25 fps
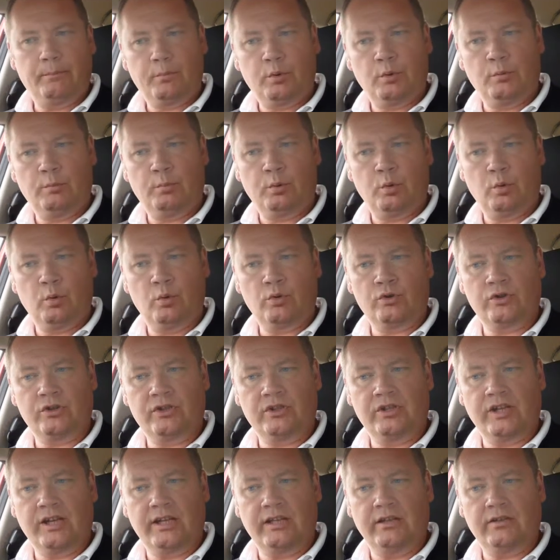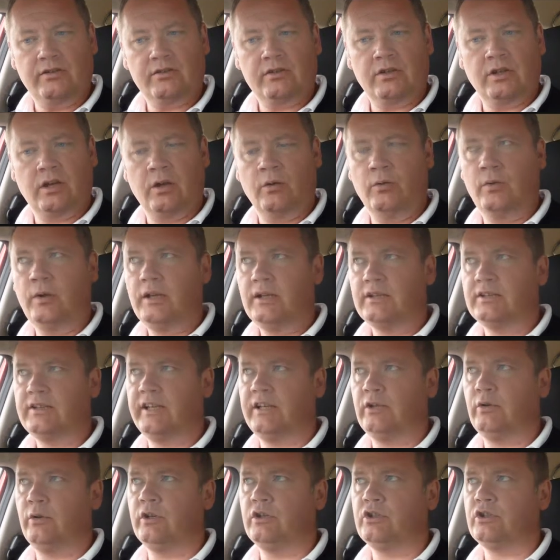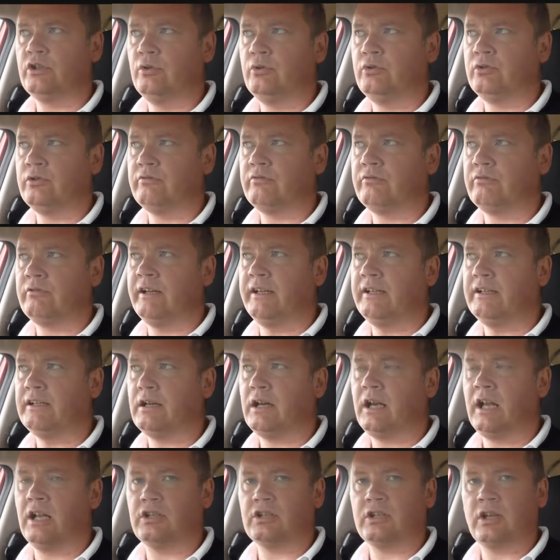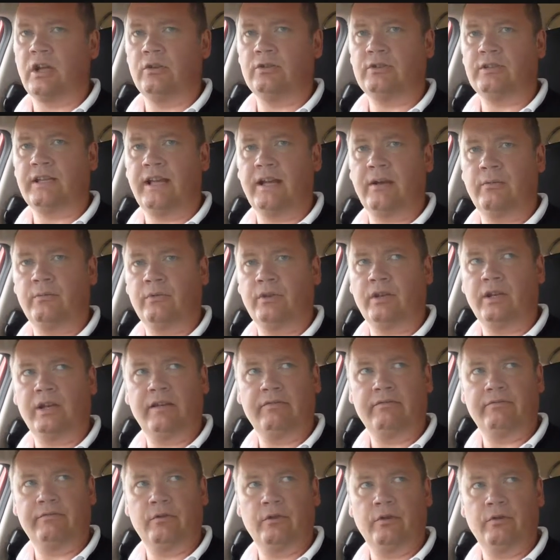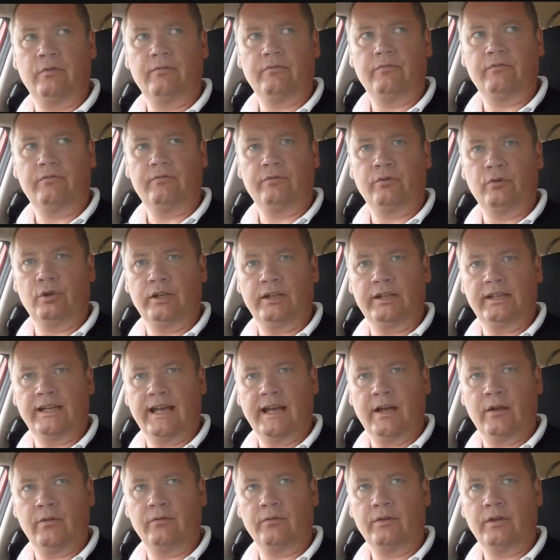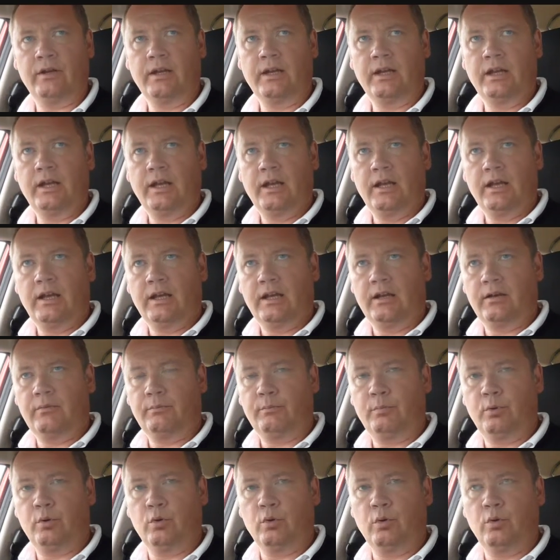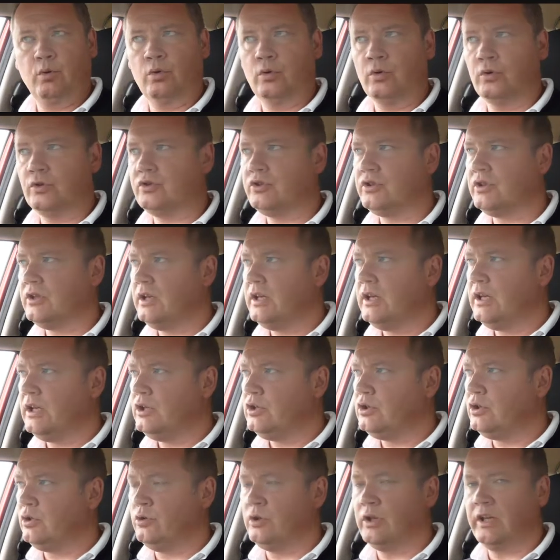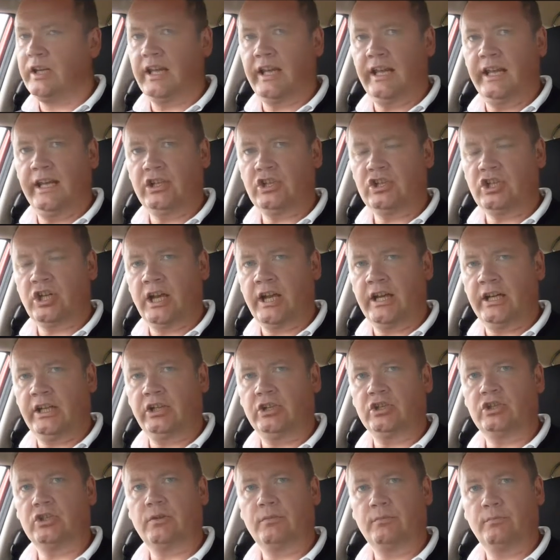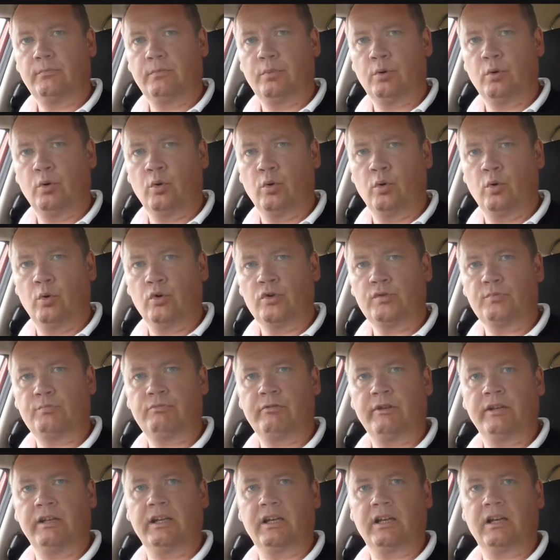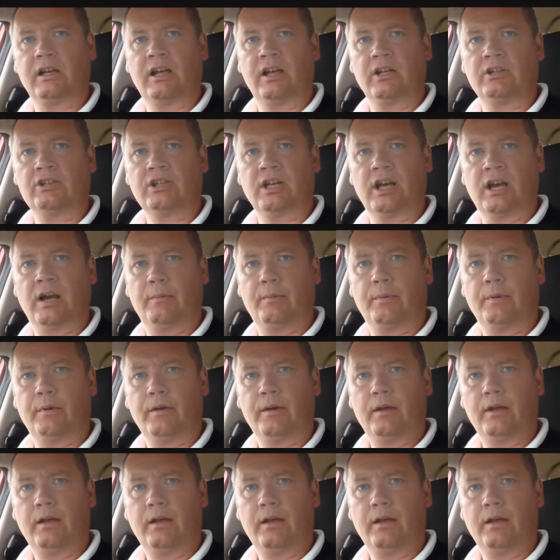Put pauses in. So say you're doing a 2 to 3, clutch goes down with the left foot, fully down, pause, do the gear change, pause, bring the clutch up.